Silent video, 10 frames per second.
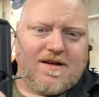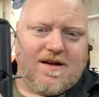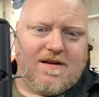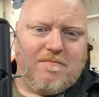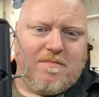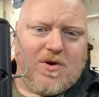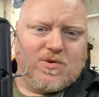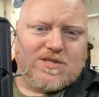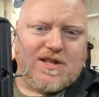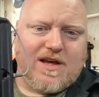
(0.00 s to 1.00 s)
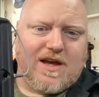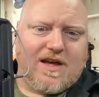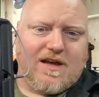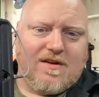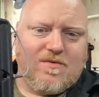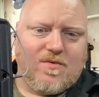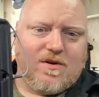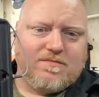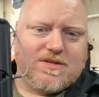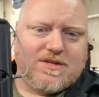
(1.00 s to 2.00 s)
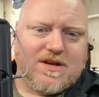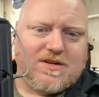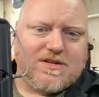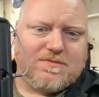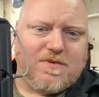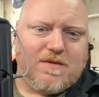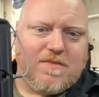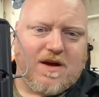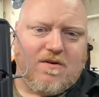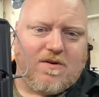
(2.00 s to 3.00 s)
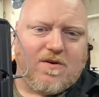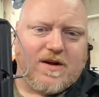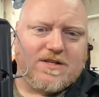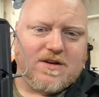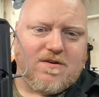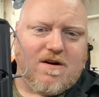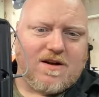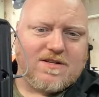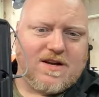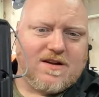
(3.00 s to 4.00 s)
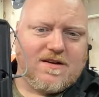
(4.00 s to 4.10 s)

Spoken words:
I'm mostly, whoops, I just put a big old crease across it.